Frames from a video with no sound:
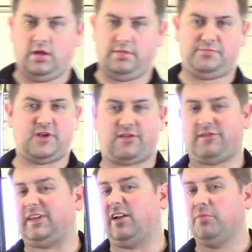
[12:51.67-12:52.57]
just
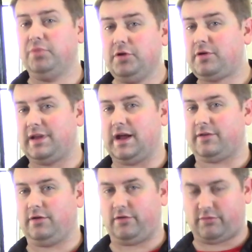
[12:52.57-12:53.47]
standard blue
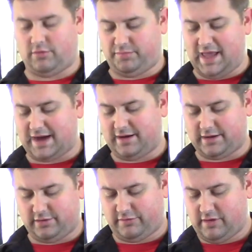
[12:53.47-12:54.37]
connectors or black
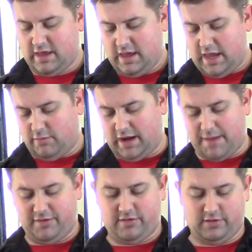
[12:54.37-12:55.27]
connectors, and what
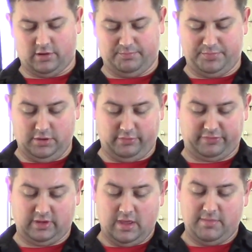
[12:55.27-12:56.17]
happens is under
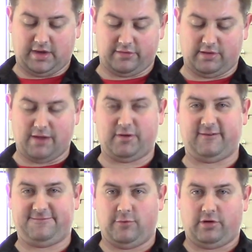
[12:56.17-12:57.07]
boost, because they're not
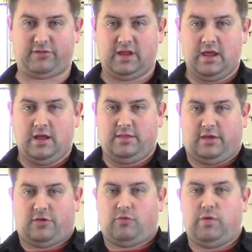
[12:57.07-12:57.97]
reinforced, they
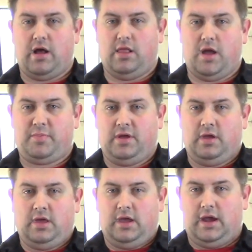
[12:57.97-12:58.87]
swell up
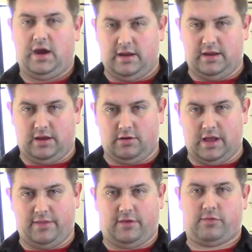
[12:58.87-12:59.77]
and then they go
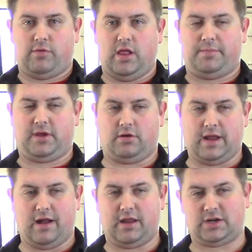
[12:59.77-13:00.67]
down. They swell up and they go
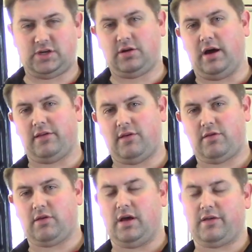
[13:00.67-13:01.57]
down, and it actually causes
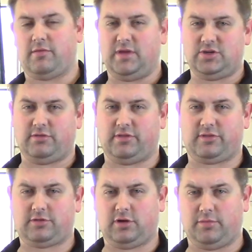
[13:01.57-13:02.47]
some issues with
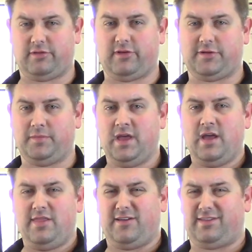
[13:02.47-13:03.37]
the turbo system.
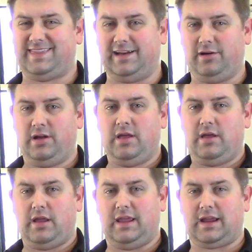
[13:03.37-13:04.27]
They're thinner
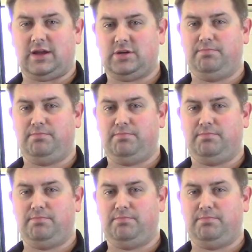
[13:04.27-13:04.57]
and they can actually